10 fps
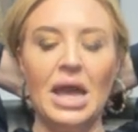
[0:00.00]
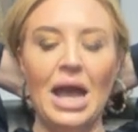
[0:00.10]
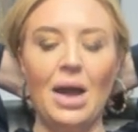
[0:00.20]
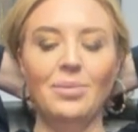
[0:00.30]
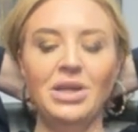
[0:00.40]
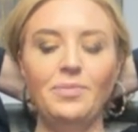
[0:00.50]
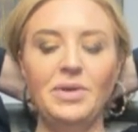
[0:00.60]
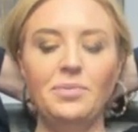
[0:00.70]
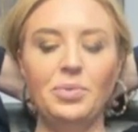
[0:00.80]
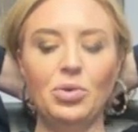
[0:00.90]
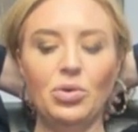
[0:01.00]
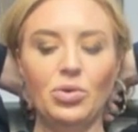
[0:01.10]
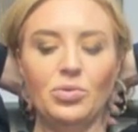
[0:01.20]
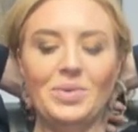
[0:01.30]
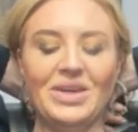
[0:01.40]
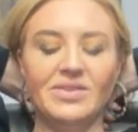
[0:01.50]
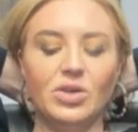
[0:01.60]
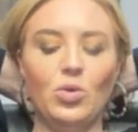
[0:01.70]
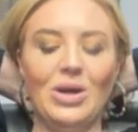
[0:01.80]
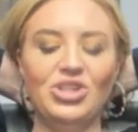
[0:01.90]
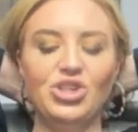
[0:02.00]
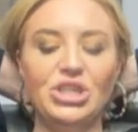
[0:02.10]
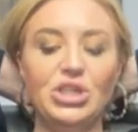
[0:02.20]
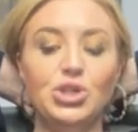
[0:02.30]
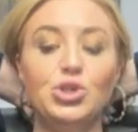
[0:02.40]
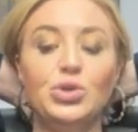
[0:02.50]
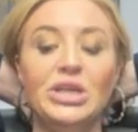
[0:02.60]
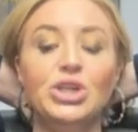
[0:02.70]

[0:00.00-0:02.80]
How many people because the question is do they